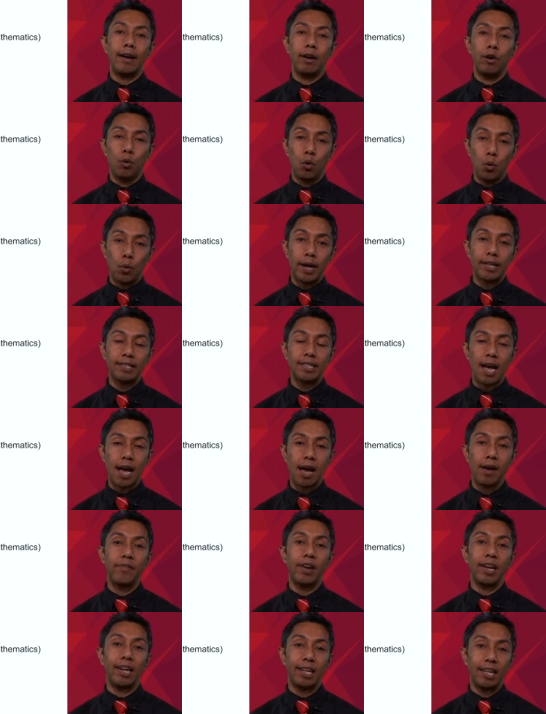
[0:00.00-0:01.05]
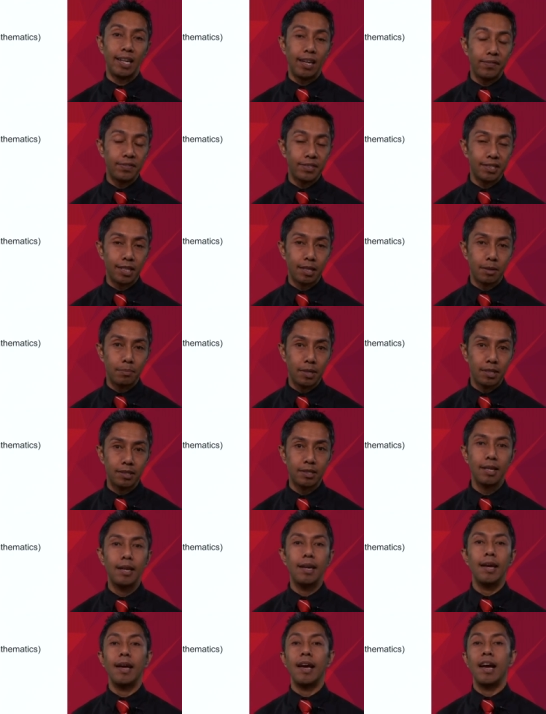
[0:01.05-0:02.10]
always have an if segment
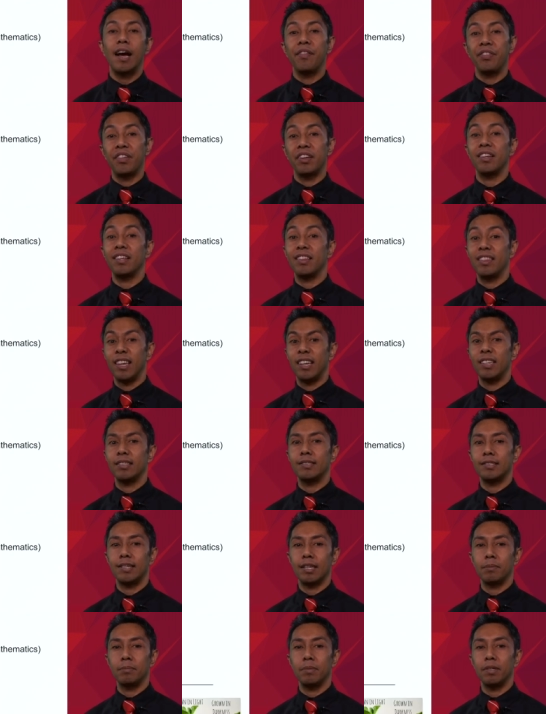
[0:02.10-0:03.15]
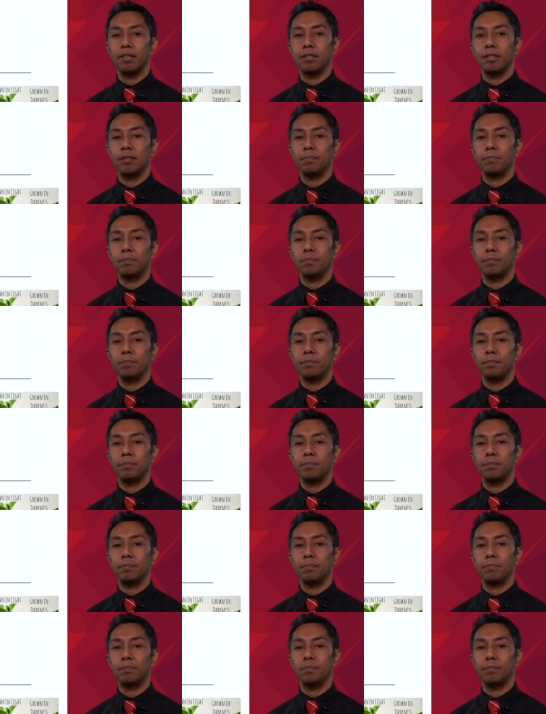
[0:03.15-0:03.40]
and then a then segment.